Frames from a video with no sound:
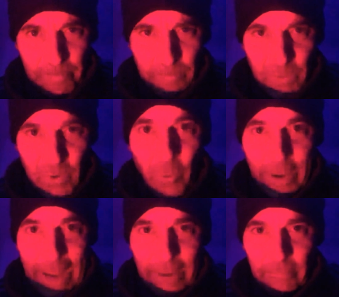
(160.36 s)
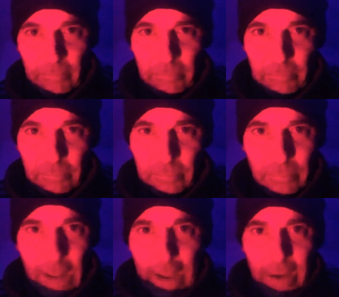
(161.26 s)
You know that.
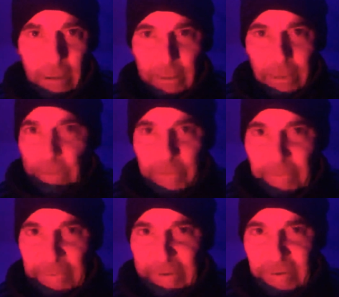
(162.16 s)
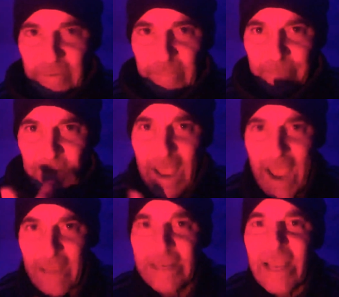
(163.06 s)

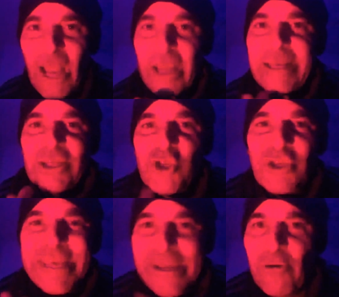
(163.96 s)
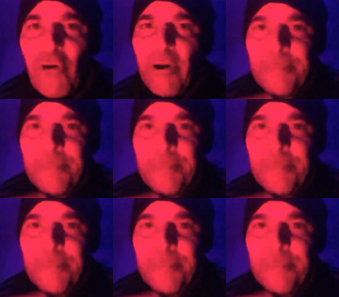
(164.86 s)
It's just here